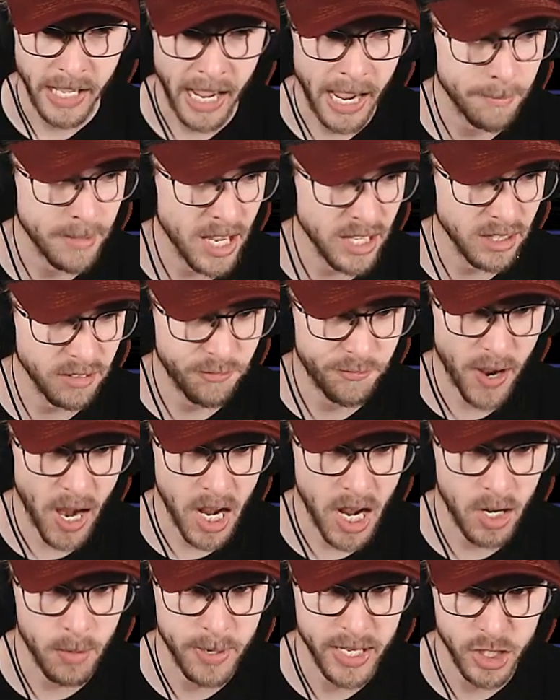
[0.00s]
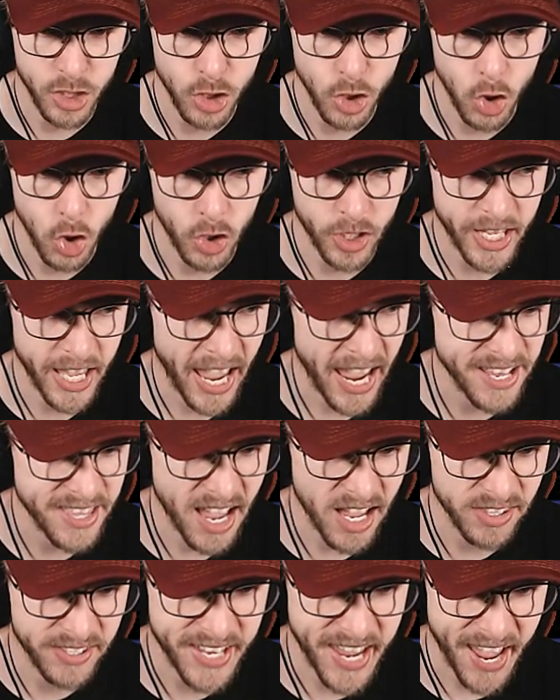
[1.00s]
I'm not following you, okay?
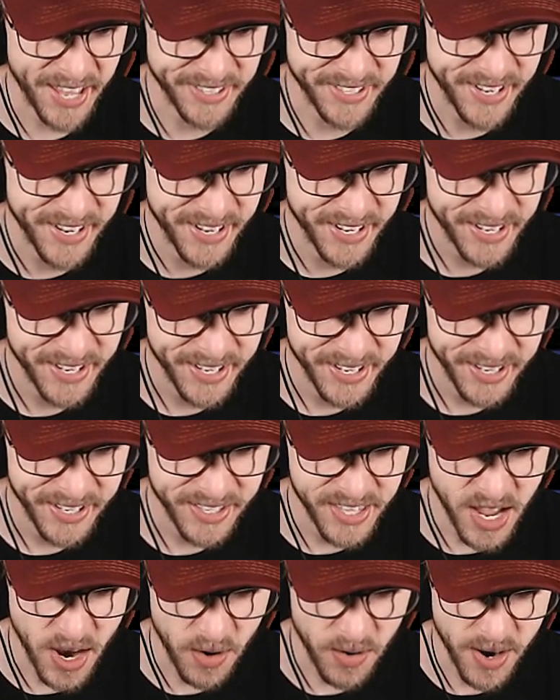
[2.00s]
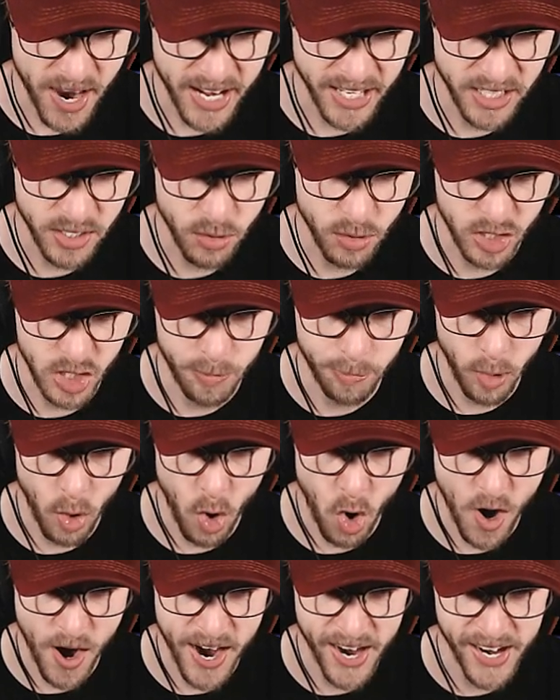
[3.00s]
Not yet. No, I need to
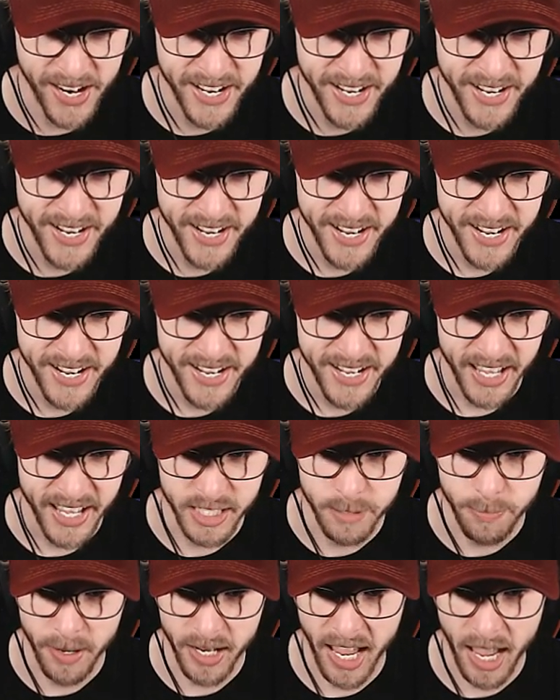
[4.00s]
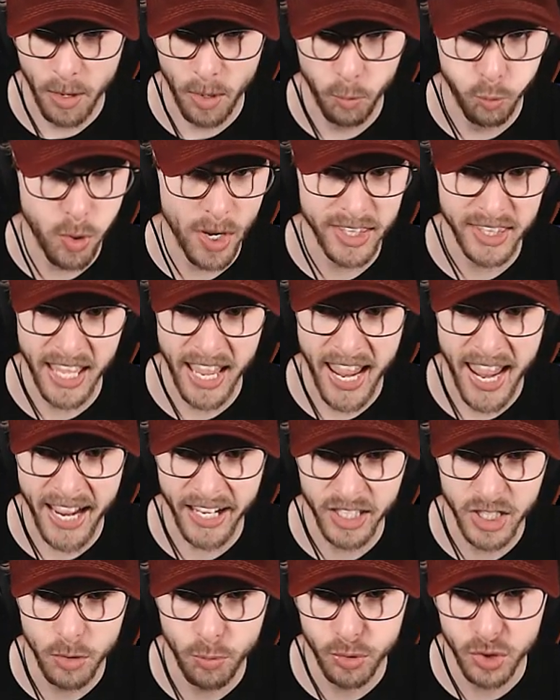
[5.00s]
explore. That's my. Oh, what the
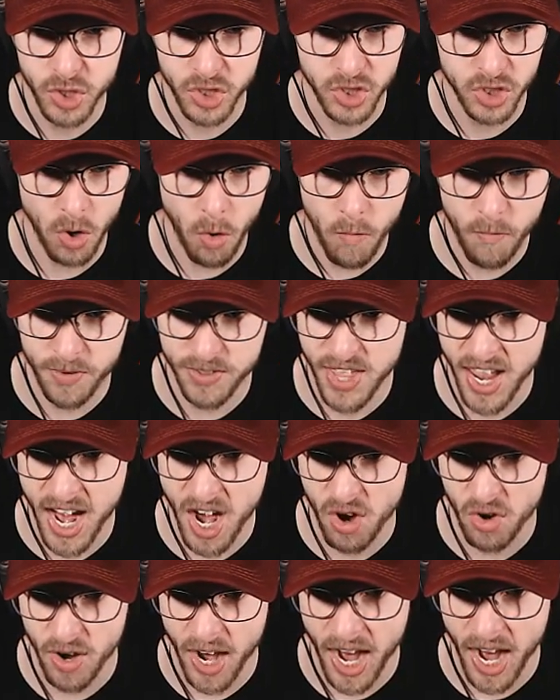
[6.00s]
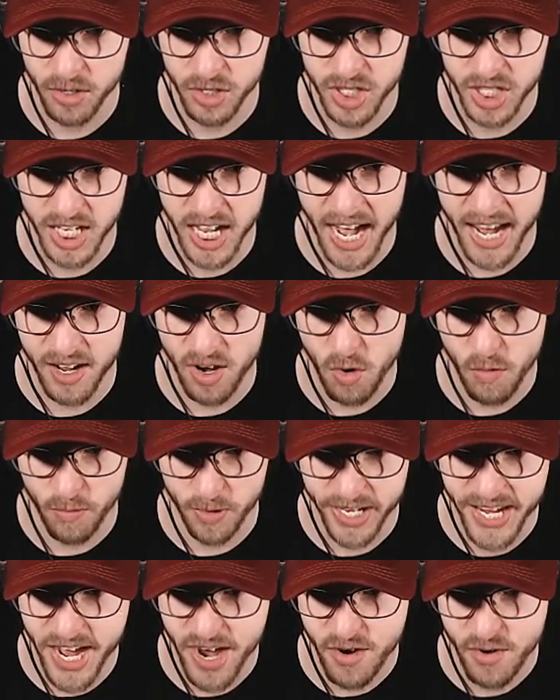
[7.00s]
heck? You were just over there. How'd you get over
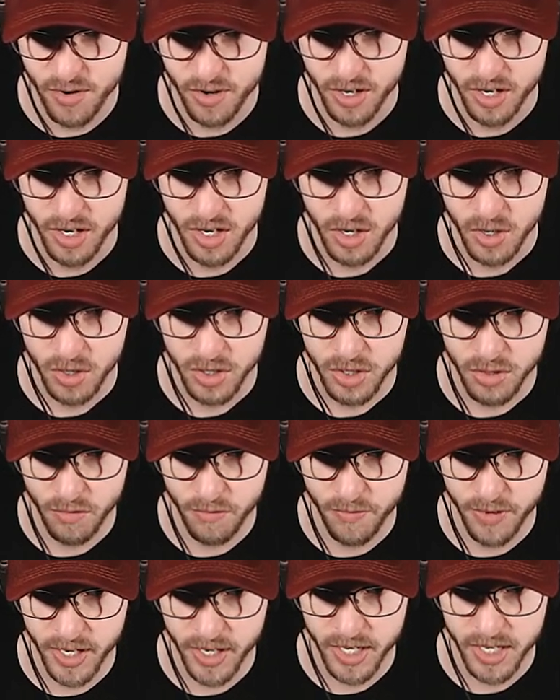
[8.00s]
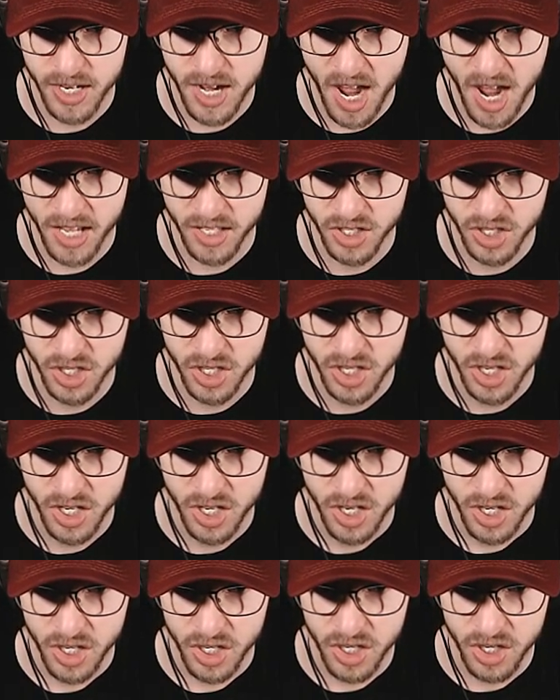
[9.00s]
here? You're freaking nuts.
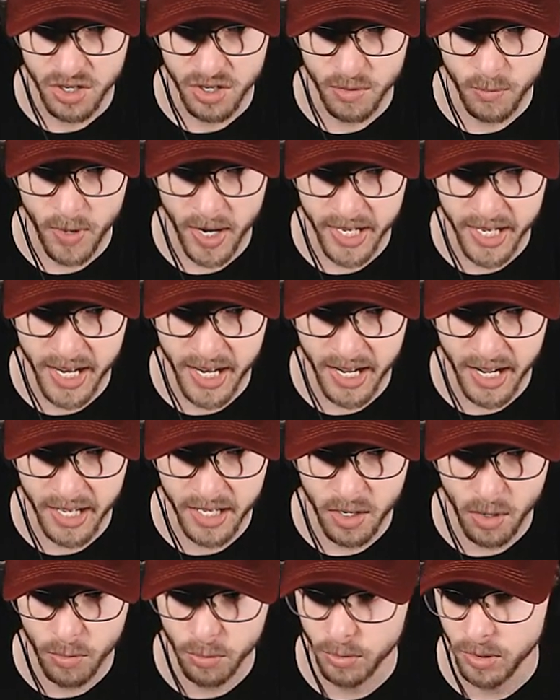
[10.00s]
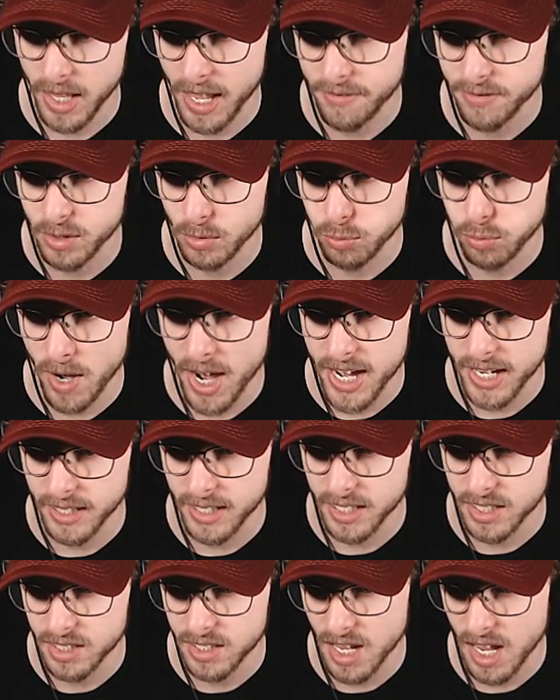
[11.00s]
You're, why can't I go left to right?
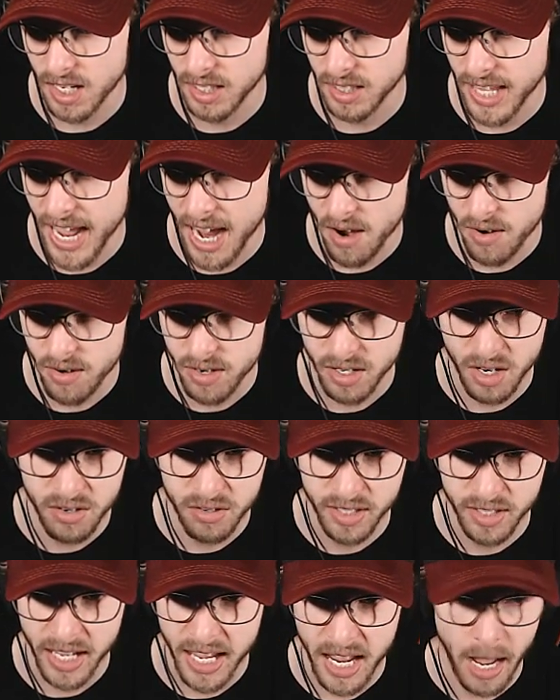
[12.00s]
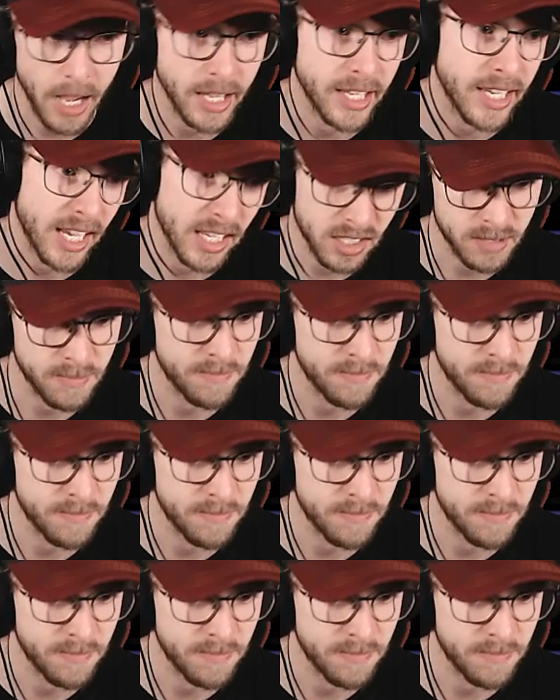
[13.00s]
That's not allowed? Okay, I guess